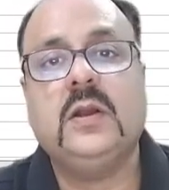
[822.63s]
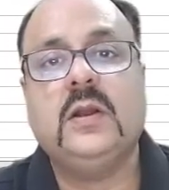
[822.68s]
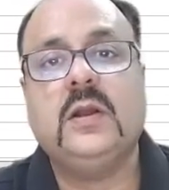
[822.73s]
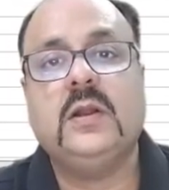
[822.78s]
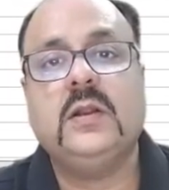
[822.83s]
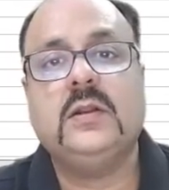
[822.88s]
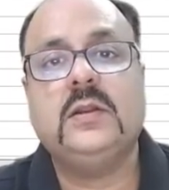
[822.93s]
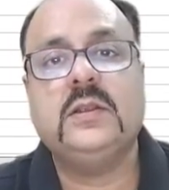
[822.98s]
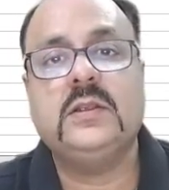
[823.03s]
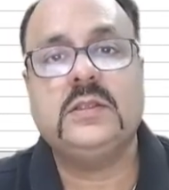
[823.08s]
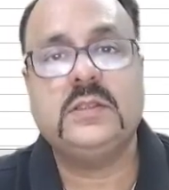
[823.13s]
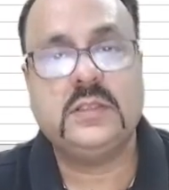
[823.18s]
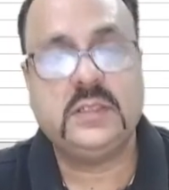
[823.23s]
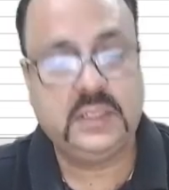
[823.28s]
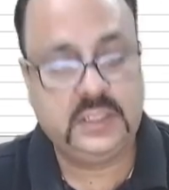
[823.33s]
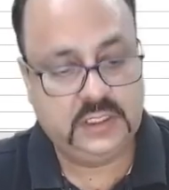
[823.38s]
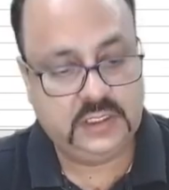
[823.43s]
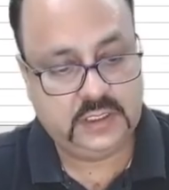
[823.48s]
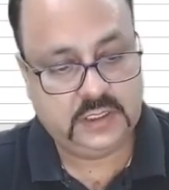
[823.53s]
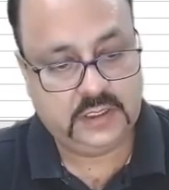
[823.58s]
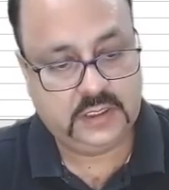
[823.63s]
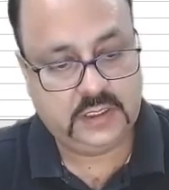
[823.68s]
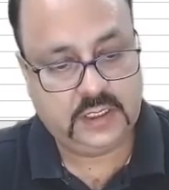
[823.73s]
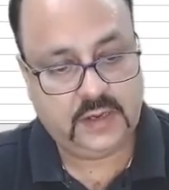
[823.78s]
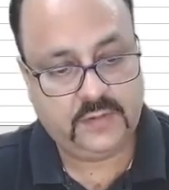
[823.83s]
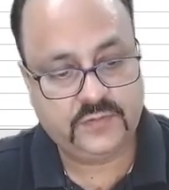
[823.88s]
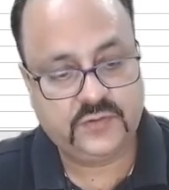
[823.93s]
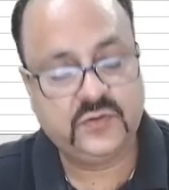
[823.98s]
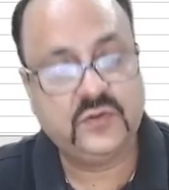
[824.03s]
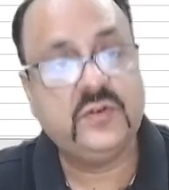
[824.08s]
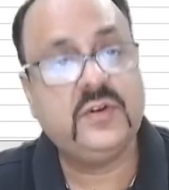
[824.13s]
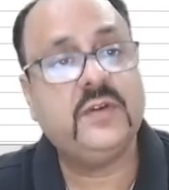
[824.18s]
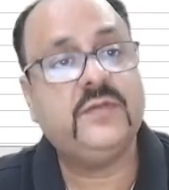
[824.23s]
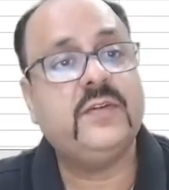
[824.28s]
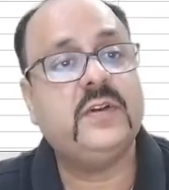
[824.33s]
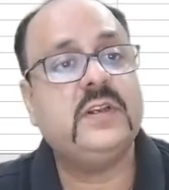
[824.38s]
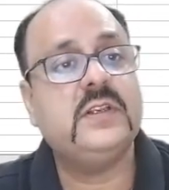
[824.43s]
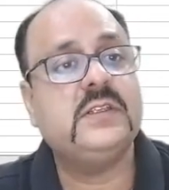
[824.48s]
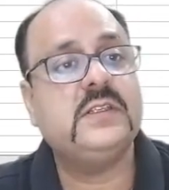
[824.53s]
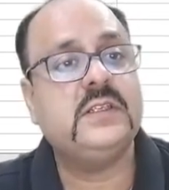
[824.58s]
this 3 absolute
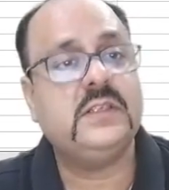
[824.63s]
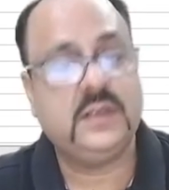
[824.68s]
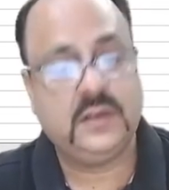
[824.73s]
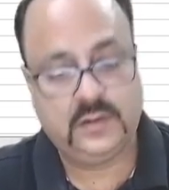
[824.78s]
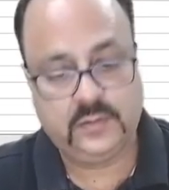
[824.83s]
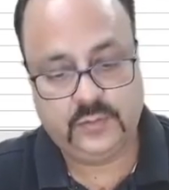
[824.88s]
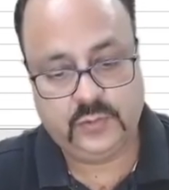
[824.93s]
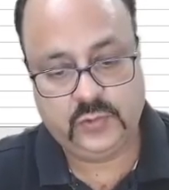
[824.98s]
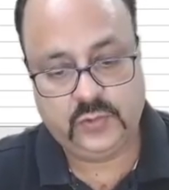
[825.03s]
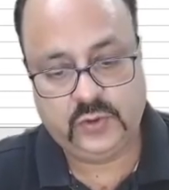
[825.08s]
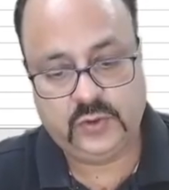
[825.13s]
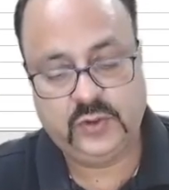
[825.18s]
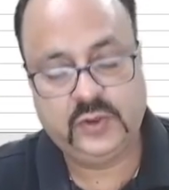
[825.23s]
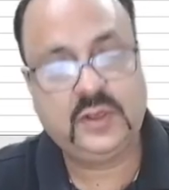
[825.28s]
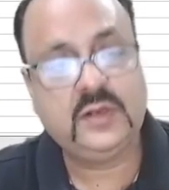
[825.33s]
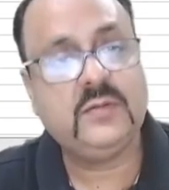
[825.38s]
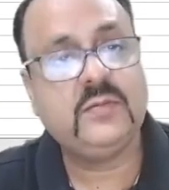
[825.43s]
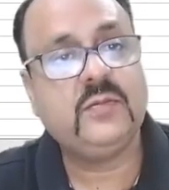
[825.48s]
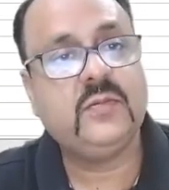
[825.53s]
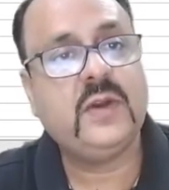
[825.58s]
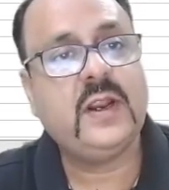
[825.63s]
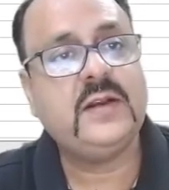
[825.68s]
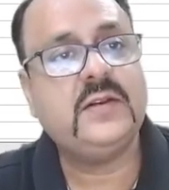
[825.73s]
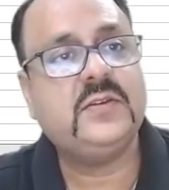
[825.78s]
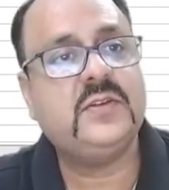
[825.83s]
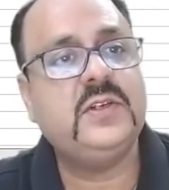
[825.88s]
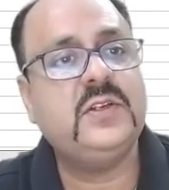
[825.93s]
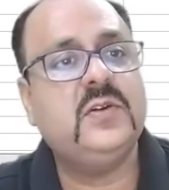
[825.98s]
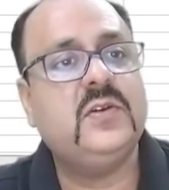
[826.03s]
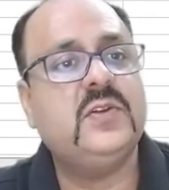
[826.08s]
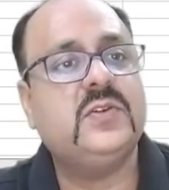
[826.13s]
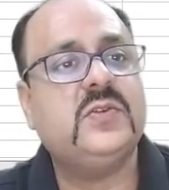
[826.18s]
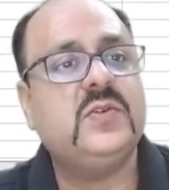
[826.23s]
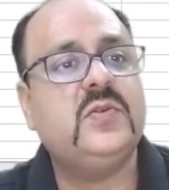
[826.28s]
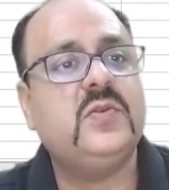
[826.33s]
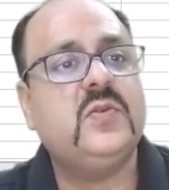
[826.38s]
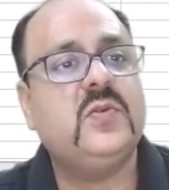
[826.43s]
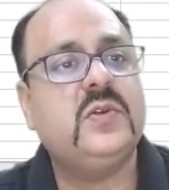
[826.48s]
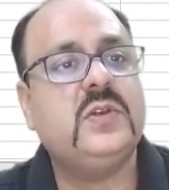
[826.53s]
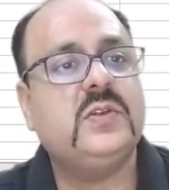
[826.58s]
referencing I'll put. You can write 3 also,
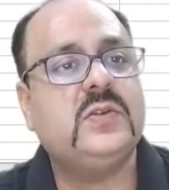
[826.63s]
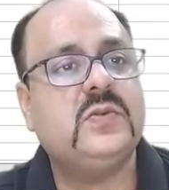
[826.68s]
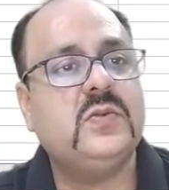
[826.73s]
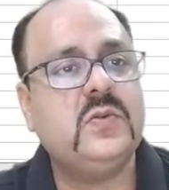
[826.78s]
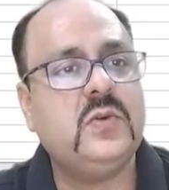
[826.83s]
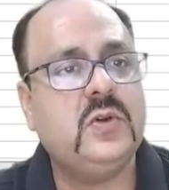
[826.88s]
no issue.